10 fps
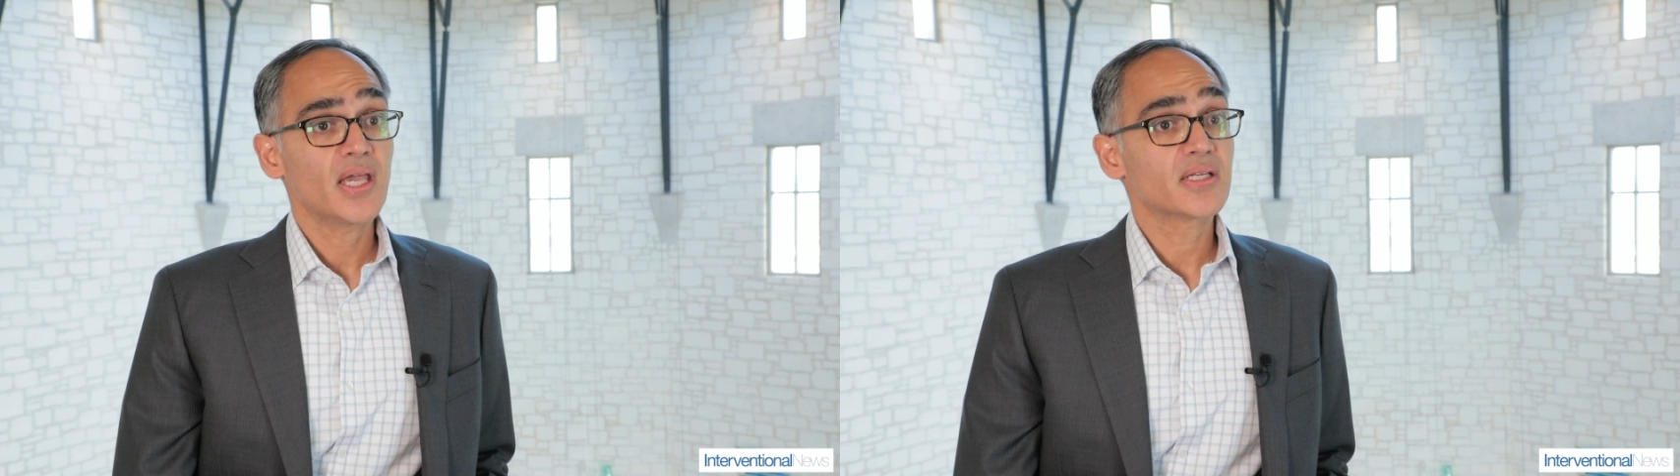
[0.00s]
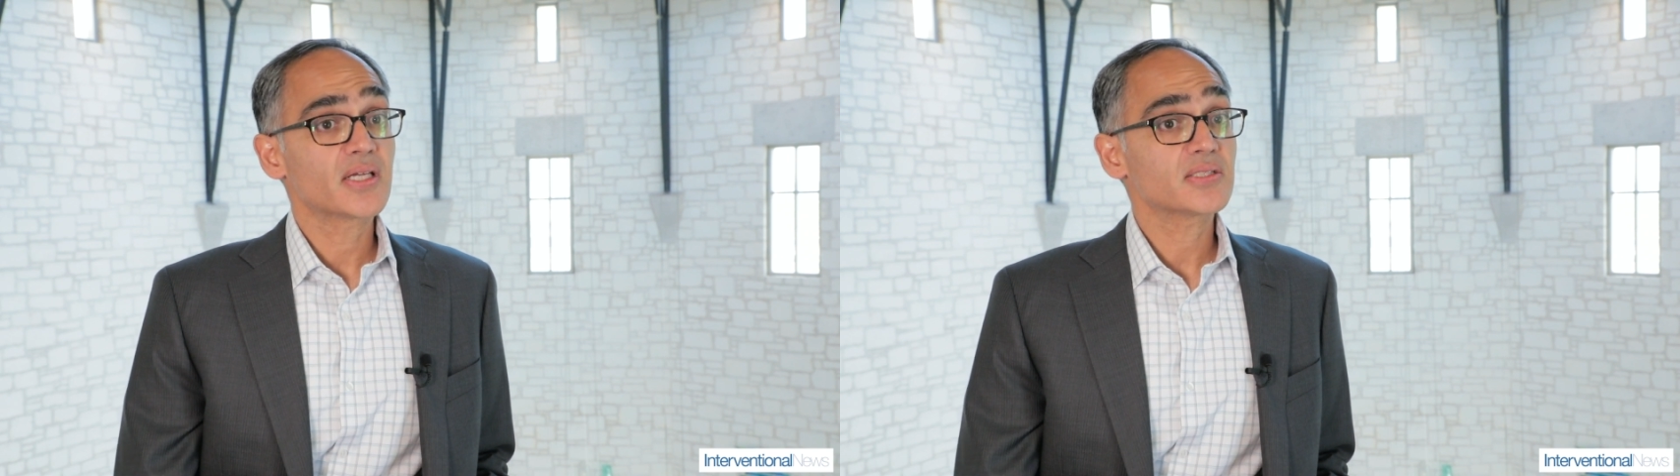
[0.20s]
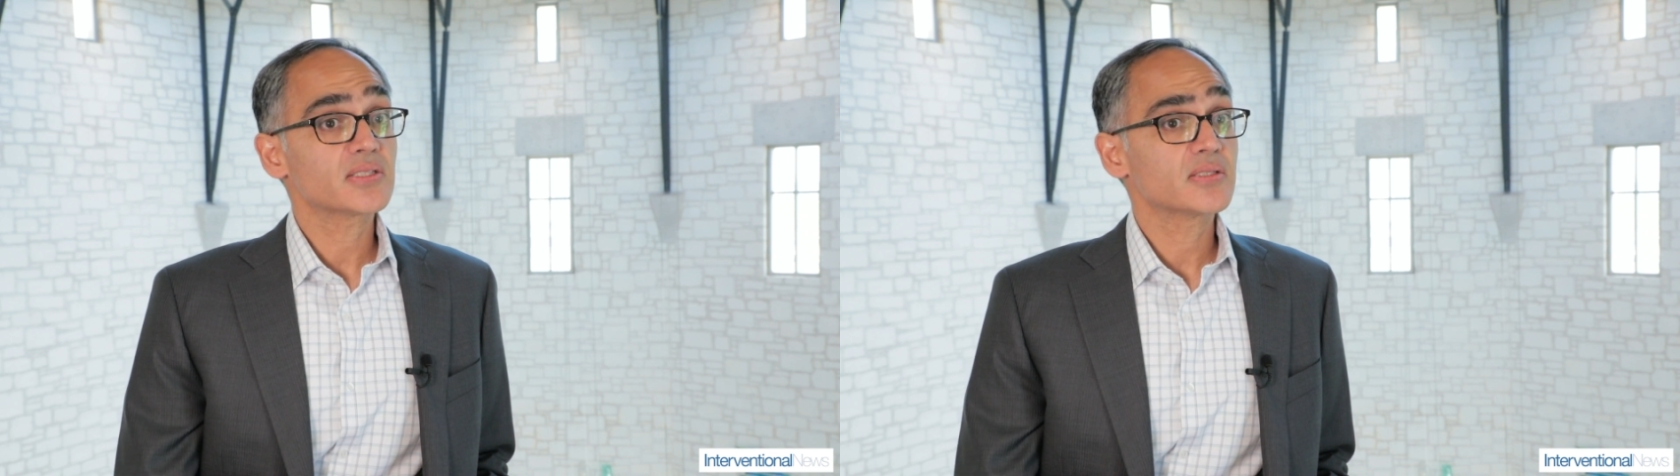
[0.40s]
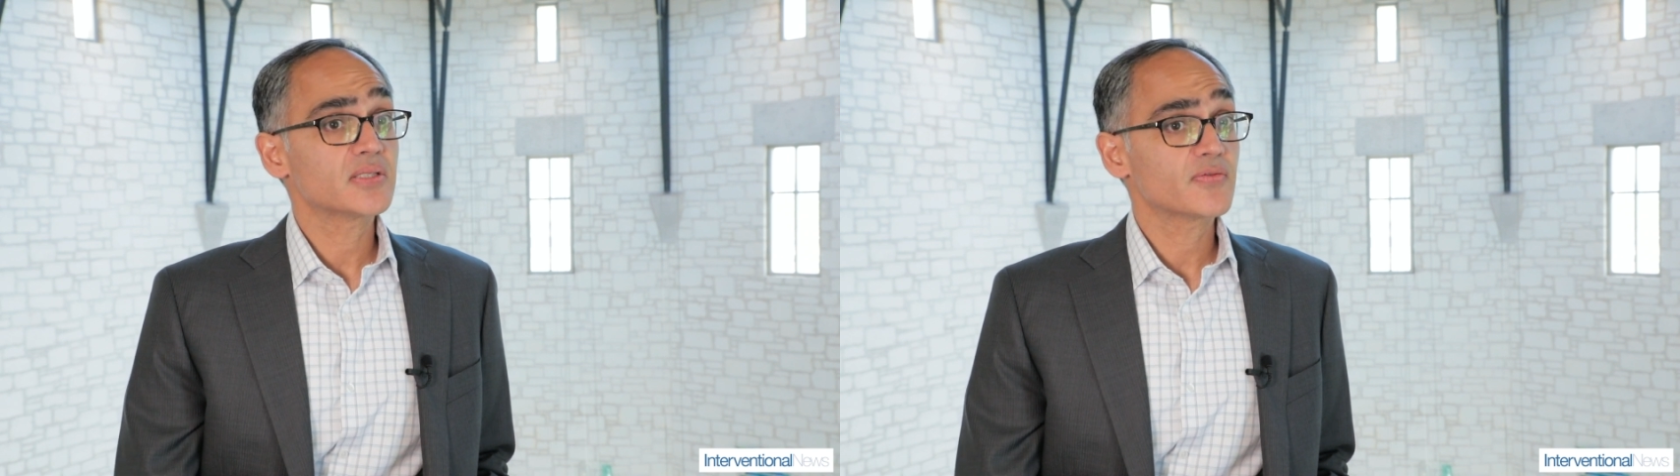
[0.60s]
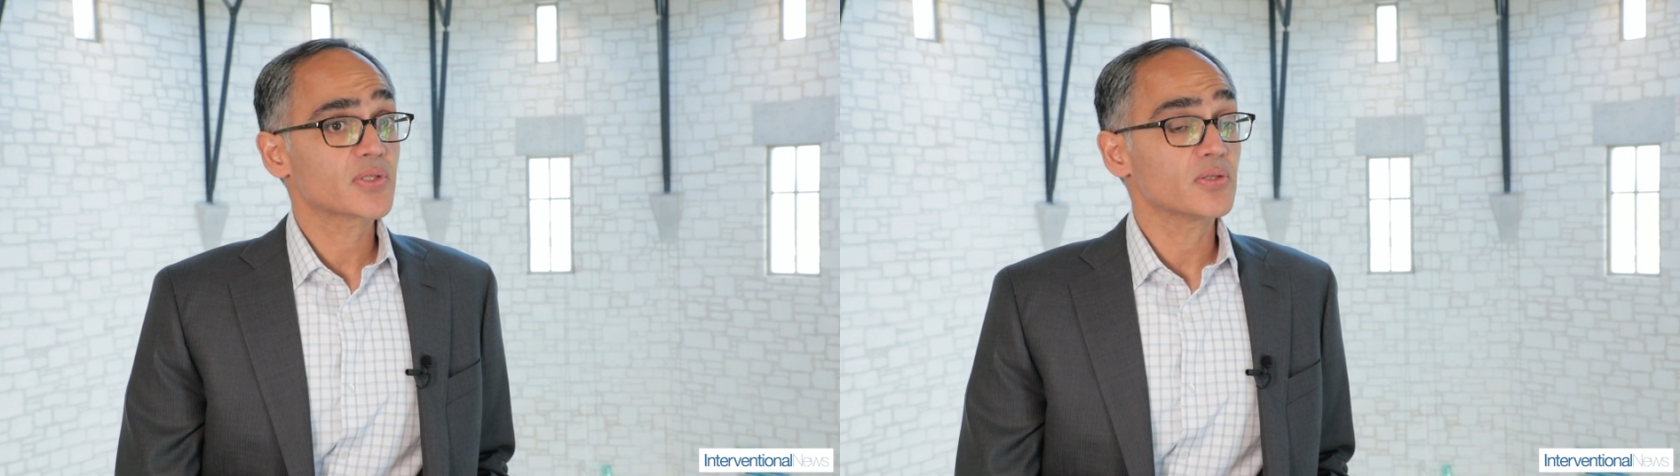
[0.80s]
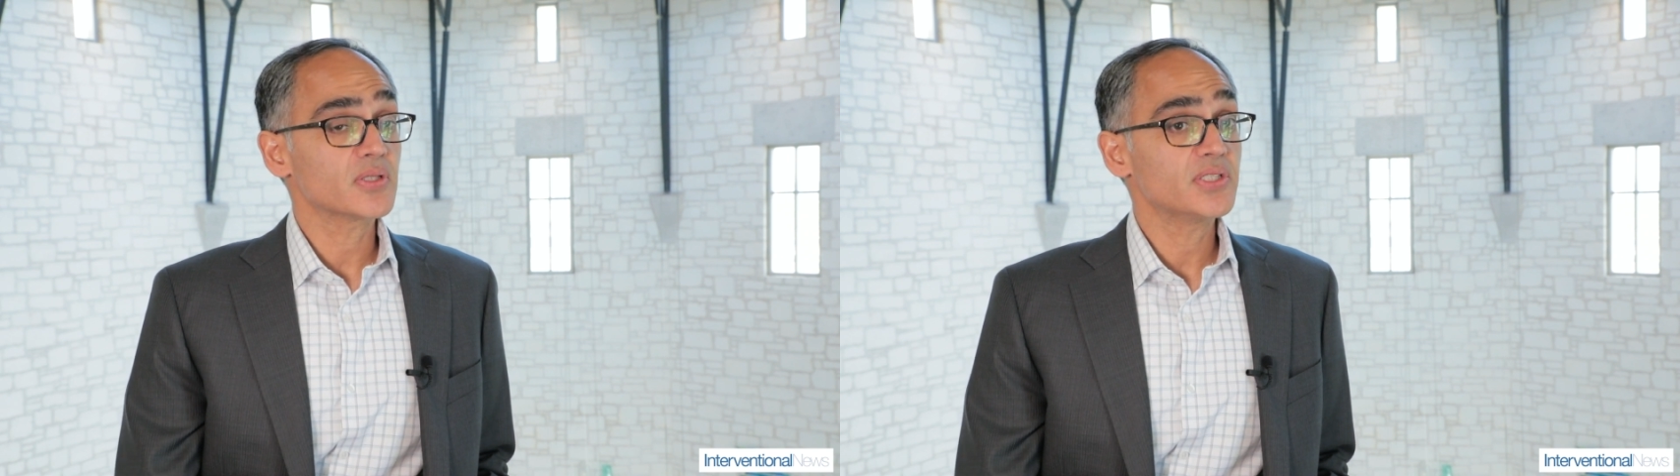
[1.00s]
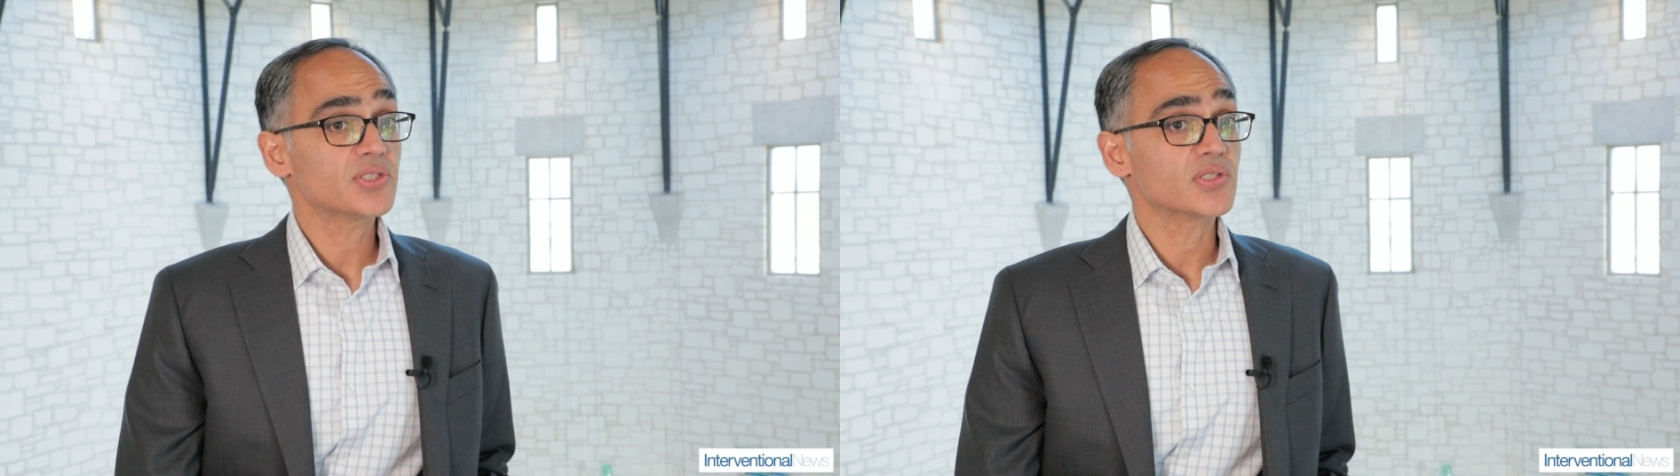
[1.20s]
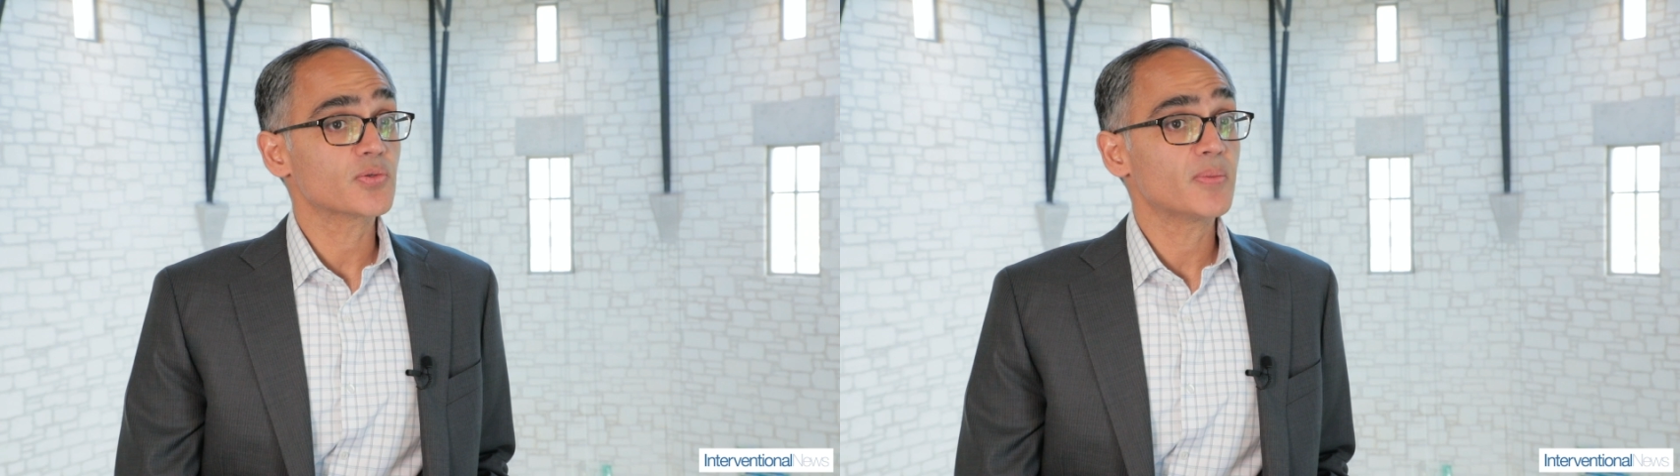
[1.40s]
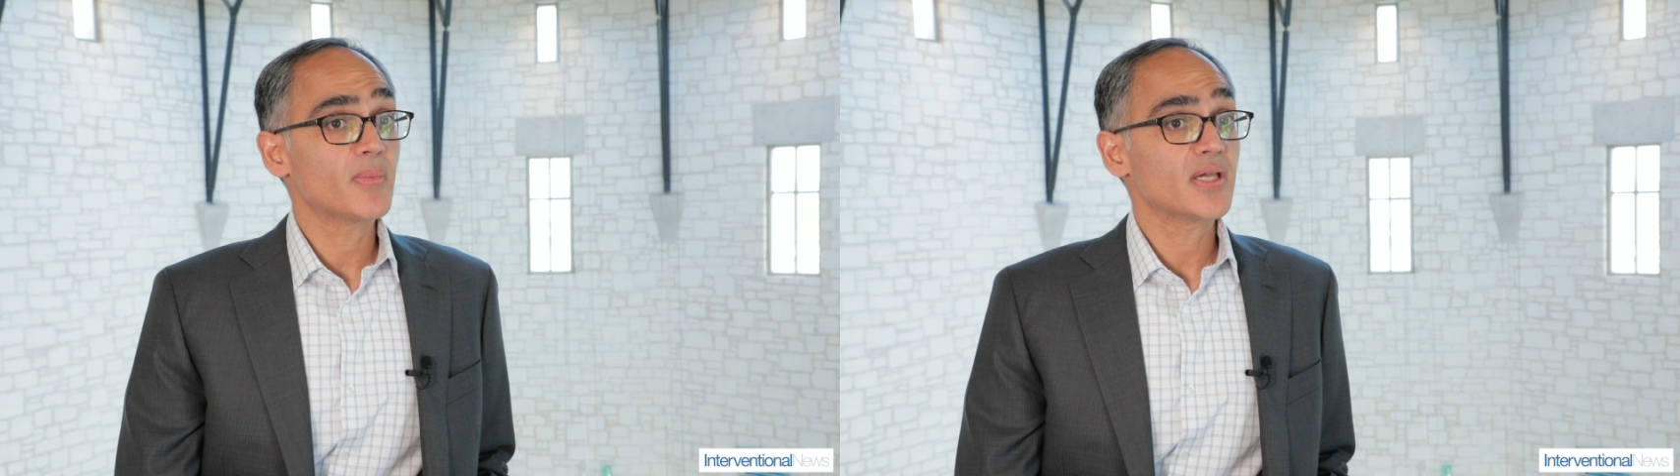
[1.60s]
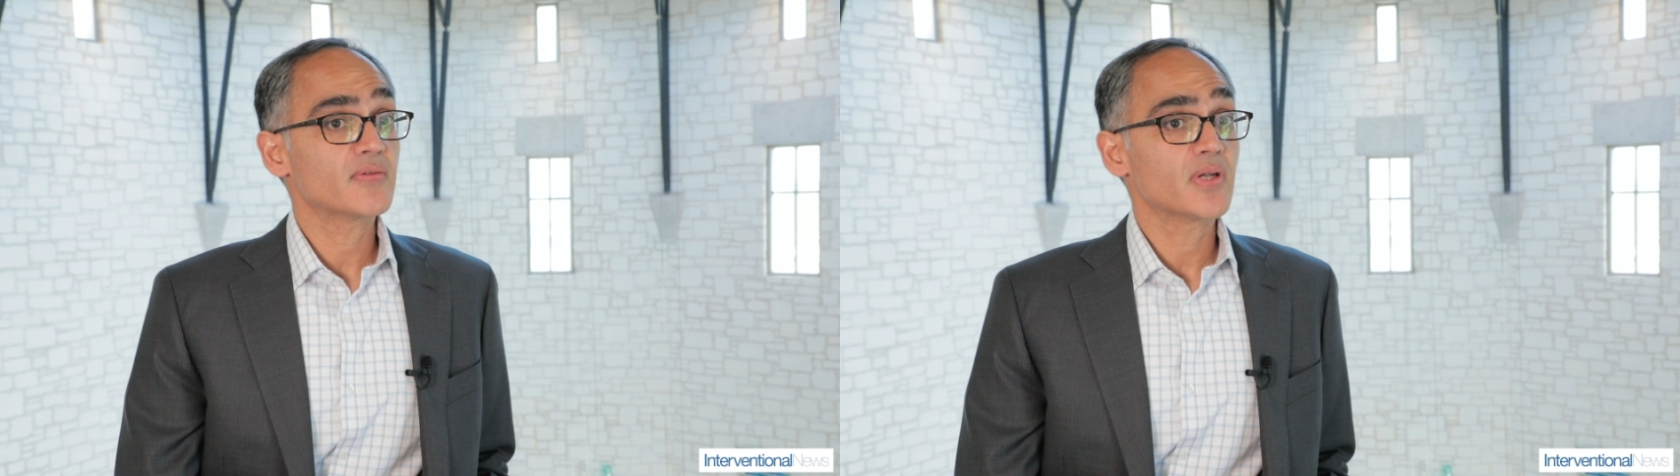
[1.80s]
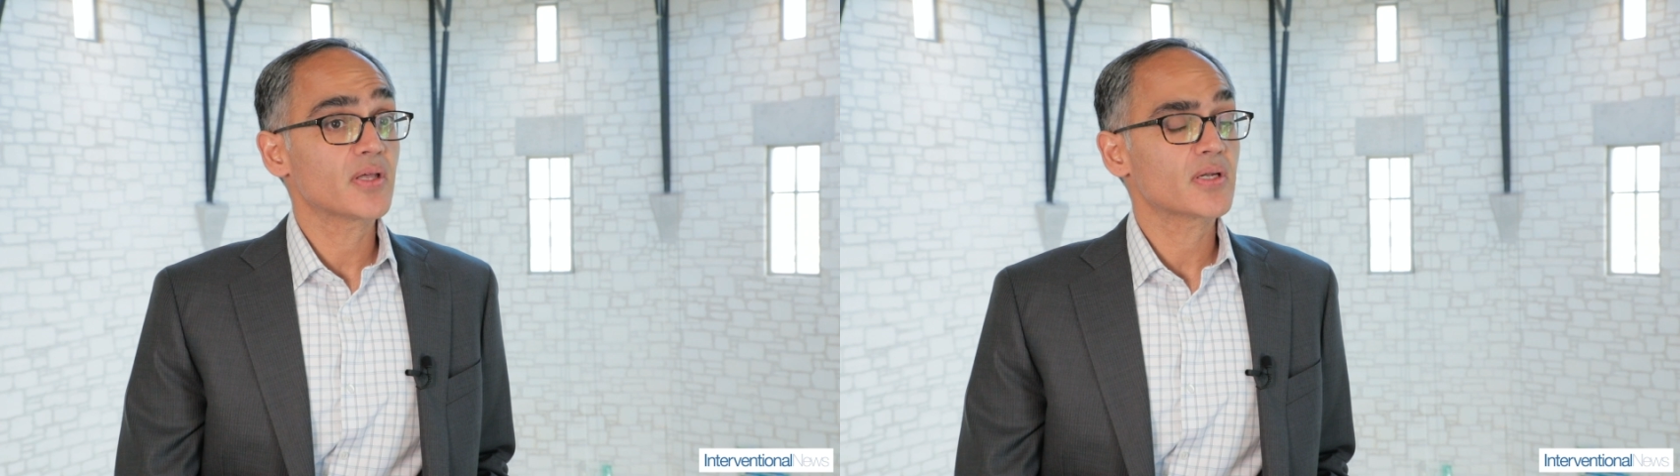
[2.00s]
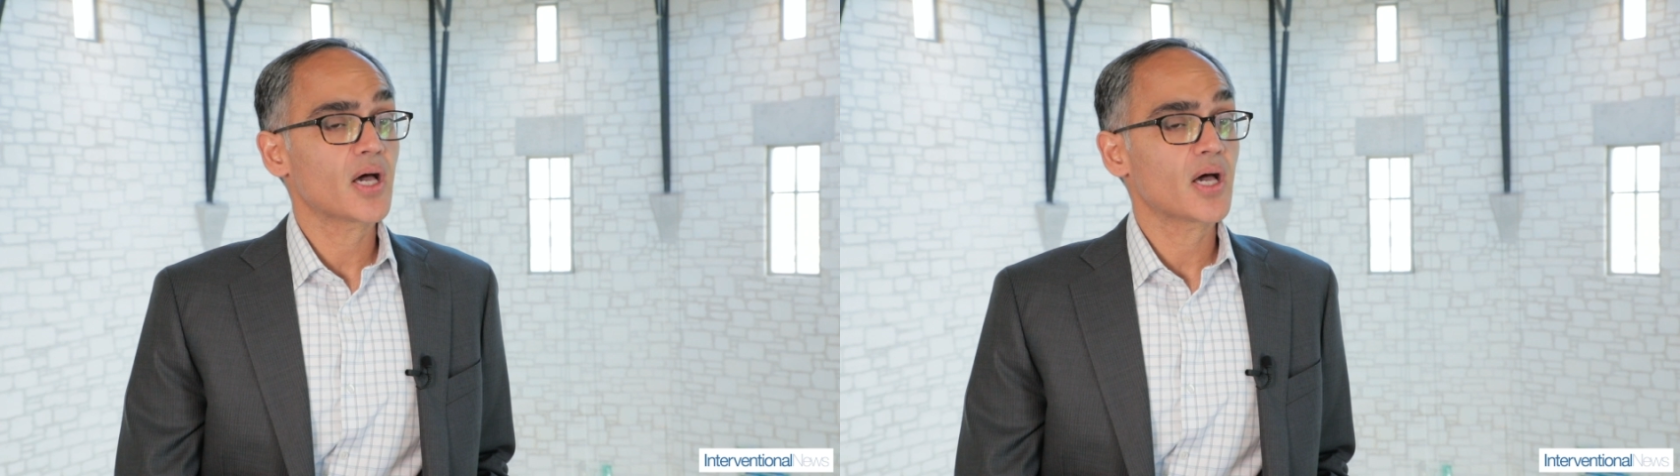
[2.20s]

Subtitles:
and get to difficult lesions we may have not